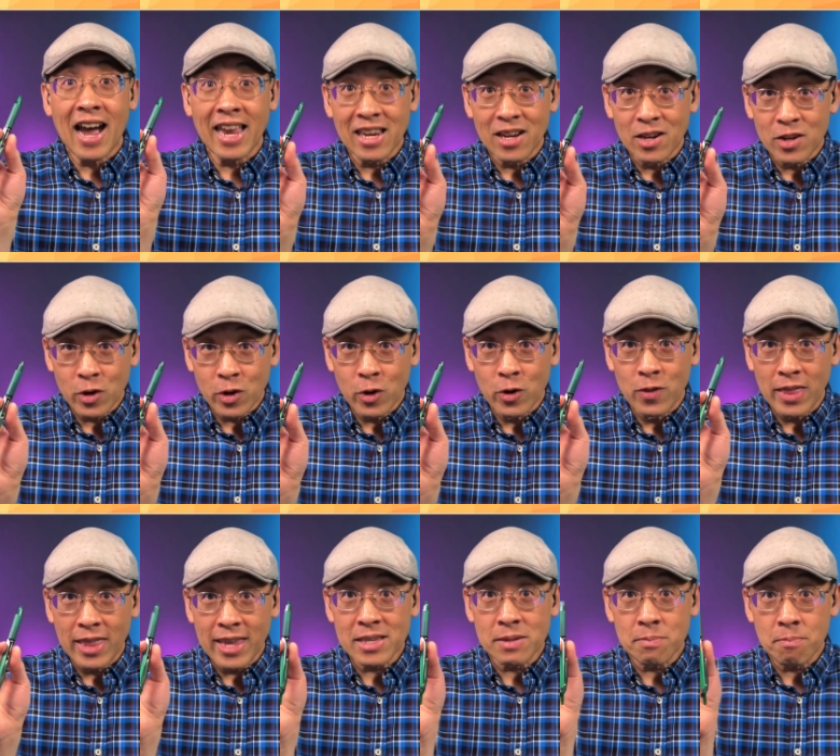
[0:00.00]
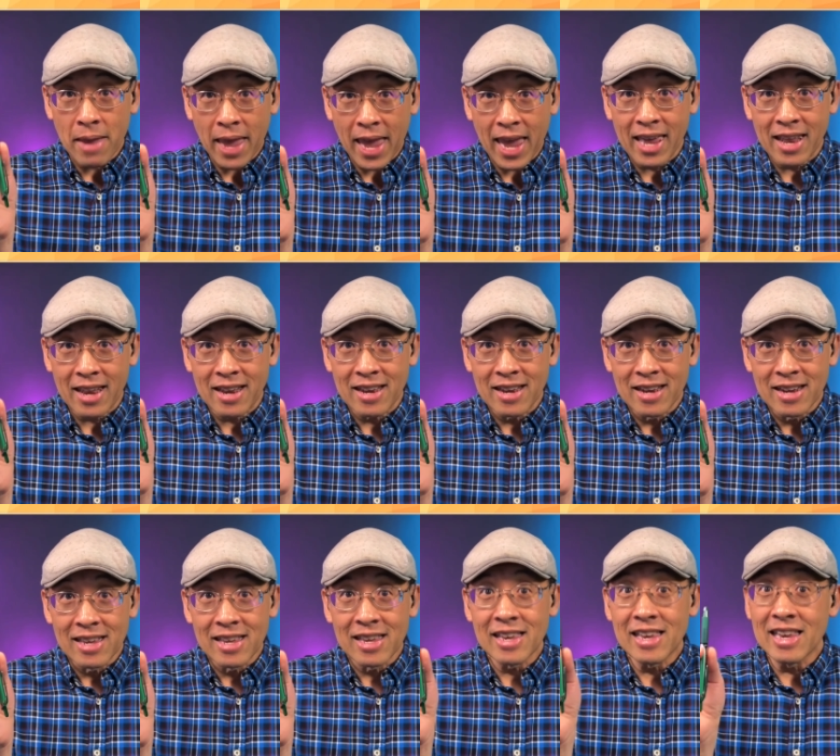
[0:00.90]
I can turn this pen
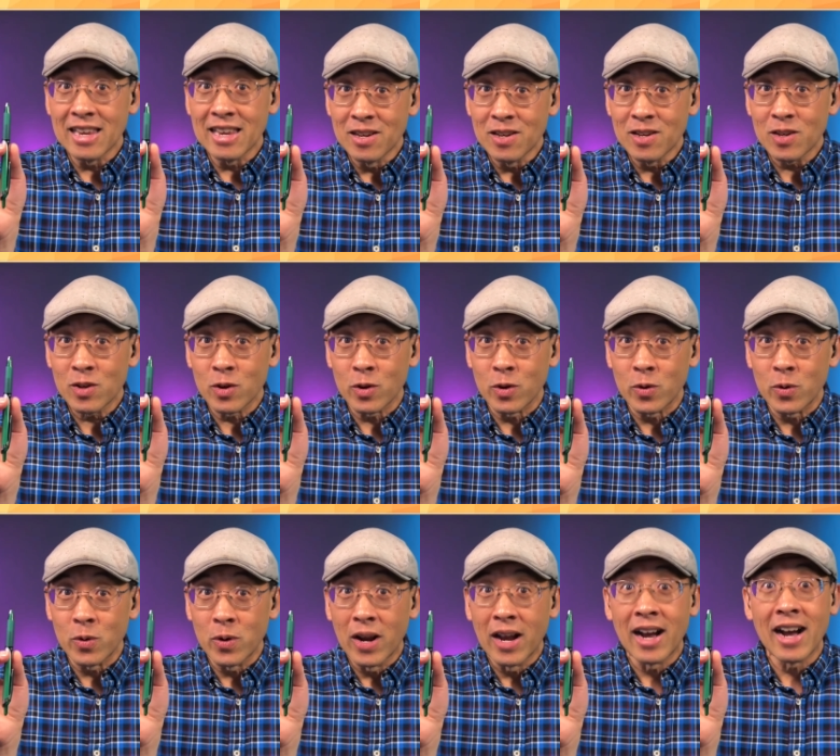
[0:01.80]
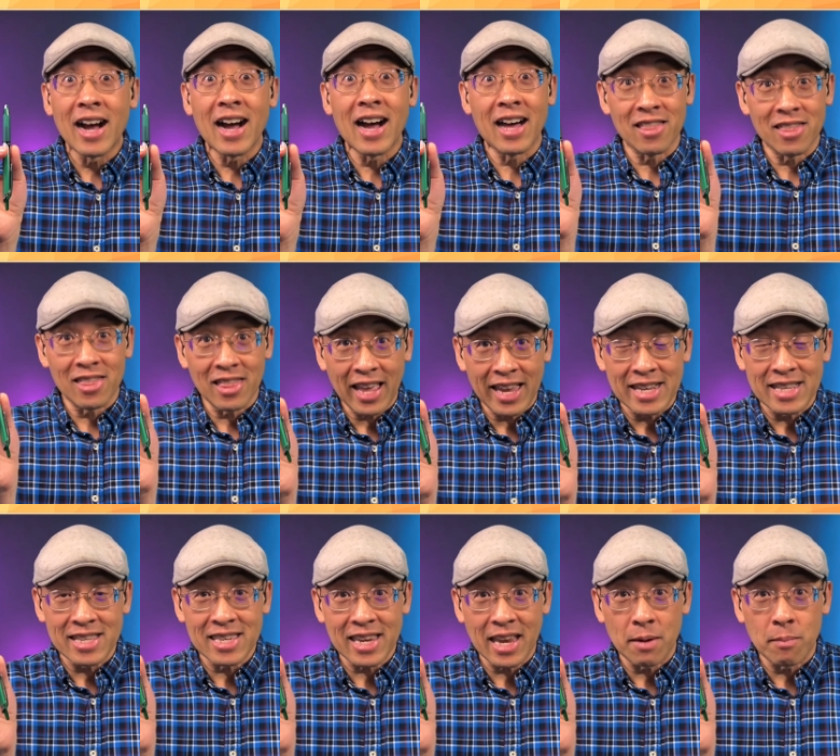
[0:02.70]
into a
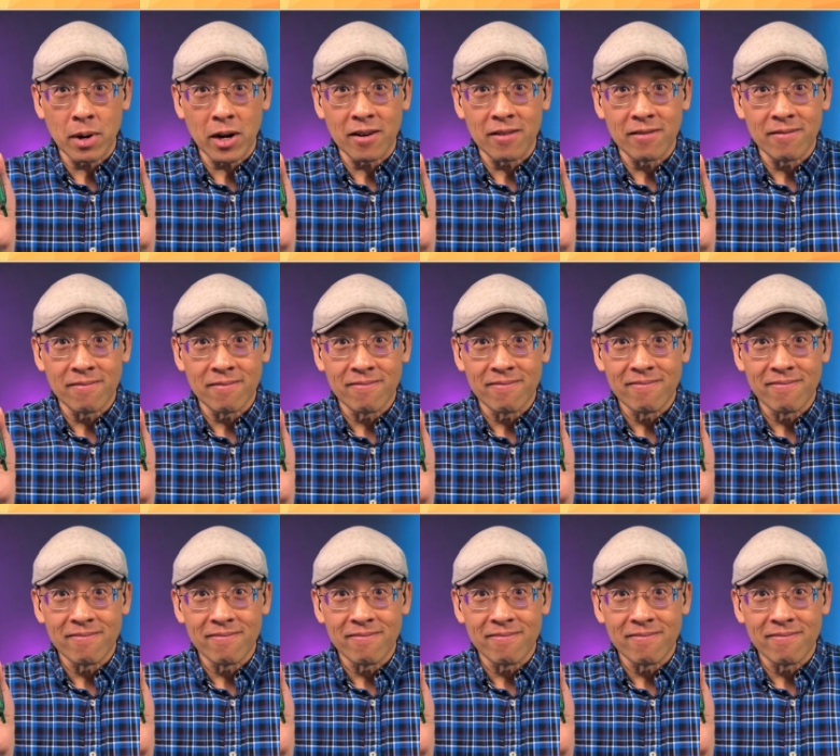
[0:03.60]
lightsaber.